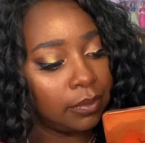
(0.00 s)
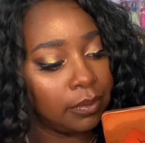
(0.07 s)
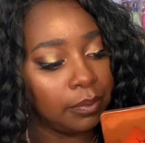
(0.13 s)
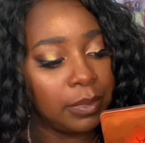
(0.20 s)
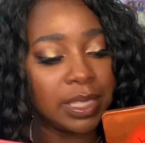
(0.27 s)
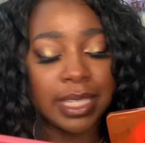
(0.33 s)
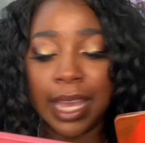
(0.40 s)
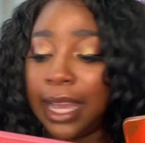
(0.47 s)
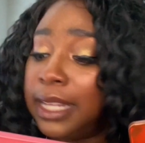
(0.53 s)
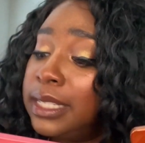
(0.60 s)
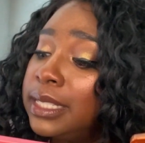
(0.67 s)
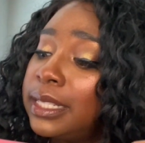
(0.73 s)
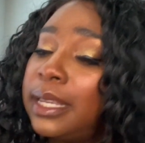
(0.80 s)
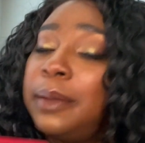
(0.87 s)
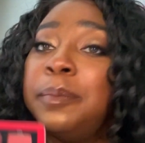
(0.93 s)
Besides
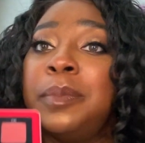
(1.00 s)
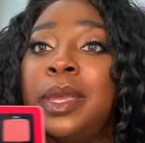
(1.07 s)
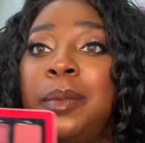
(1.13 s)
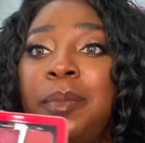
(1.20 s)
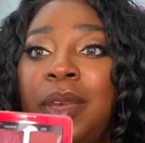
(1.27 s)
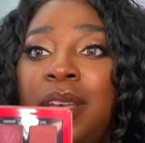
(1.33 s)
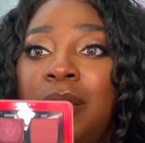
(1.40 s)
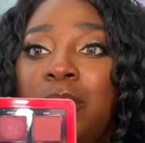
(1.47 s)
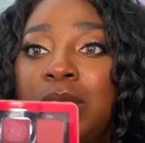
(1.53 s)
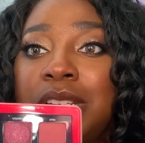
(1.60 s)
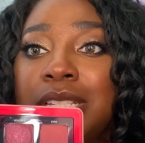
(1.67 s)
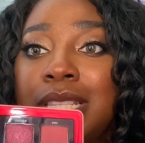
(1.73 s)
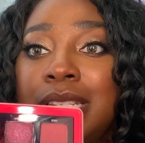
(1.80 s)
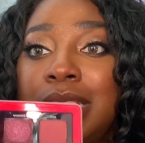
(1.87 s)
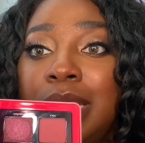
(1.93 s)
Commitment, which is
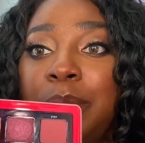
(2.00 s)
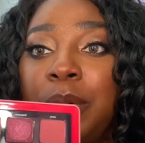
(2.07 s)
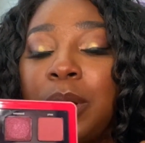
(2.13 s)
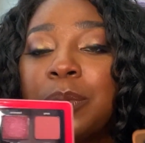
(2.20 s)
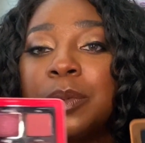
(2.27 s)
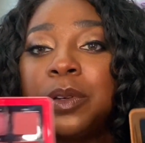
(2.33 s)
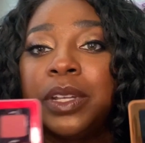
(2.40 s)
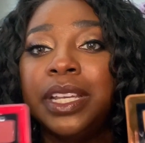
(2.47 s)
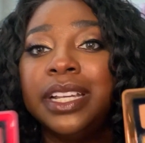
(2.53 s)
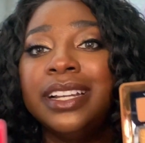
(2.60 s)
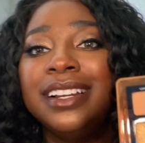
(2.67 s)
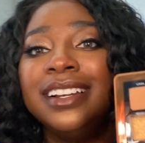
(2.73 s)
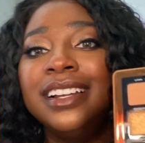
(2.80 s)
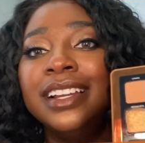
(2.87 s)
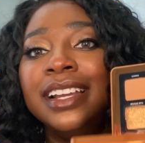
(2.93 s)
the deep purple
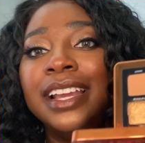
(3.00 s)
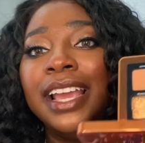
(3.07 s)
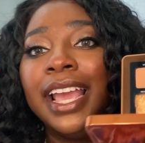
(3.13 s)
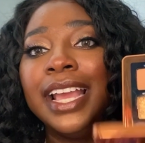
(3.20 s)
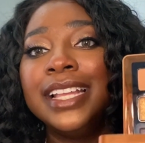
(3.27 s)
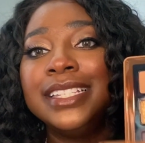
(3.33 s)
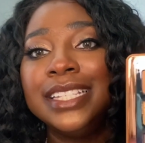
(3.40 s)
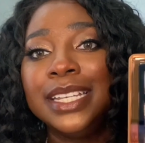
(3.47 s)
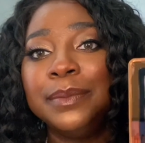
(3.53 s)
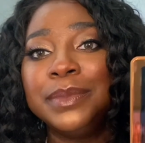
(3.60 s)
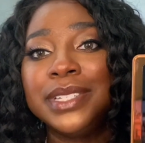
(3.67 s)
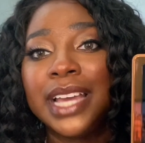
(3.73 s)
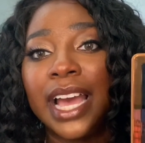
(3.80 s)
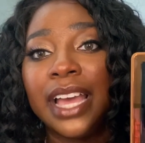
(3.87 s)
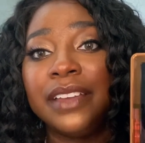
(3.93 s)
here, and Deep
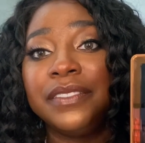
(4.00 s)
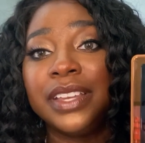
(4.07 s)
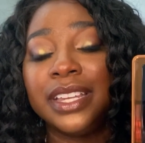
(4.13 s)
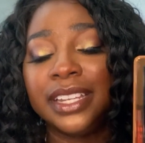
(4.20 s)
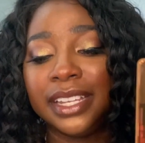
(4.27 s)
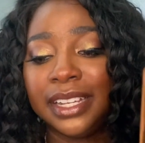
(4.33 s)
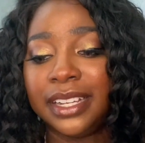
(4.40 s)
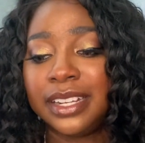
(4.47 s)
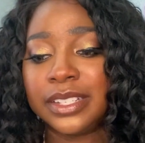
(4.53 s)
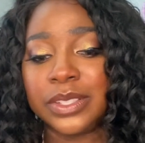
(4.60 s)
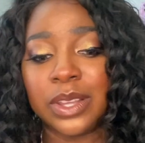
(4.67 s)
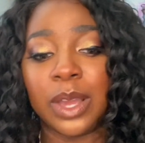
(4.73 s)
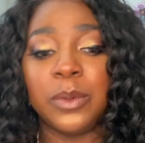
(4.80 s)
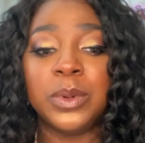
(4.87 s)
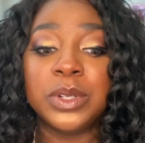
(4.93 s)
Dive in here. So
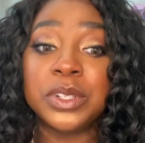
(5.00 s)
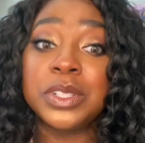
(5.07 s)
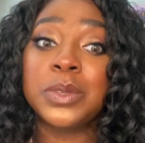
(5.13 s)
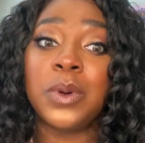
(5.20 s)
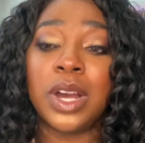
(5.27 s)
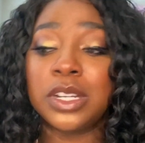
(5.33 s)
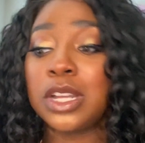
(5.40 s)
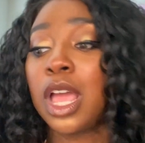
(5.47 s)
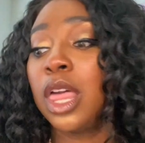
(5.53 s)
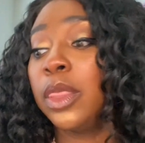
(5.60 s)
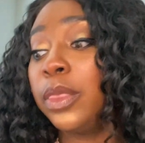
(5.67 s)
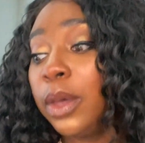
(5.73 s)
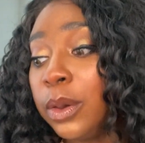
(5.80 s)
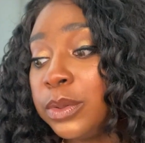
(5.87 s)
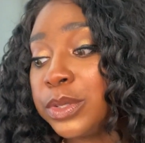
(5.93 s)
I will just watch
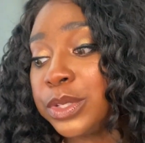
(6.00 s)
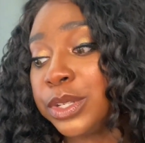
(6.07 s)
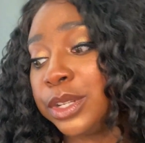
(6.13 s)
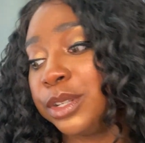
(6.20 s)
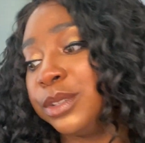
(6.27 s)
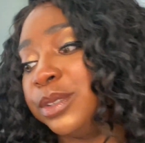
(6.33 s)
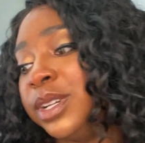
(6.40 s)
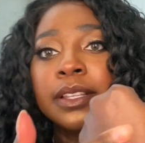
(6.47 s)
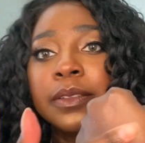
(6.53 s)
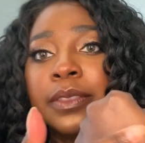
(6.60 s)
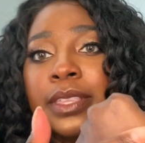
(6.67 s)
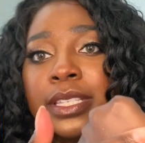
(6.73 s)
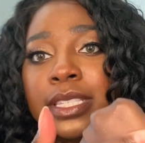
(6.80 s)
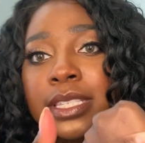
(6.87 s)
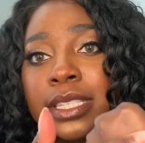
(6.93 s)
those two. So
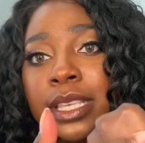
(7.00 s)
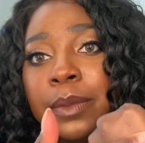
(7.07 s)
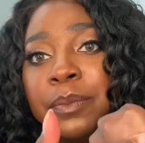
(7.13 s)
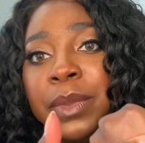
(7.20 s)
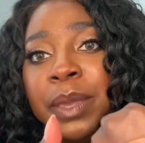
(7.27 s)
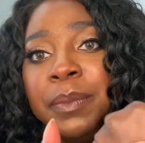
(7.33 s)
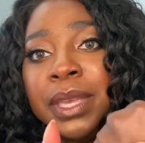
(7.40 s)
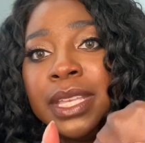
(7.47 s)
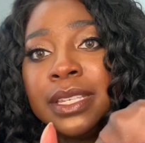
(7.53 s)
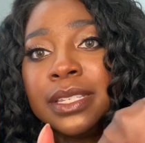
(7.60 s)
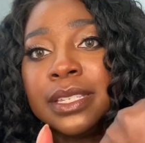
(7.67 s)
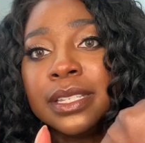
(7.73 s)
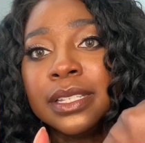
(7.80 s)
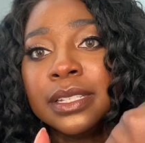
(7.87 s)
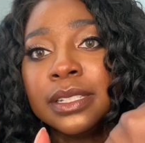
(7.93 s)
this is Commitment.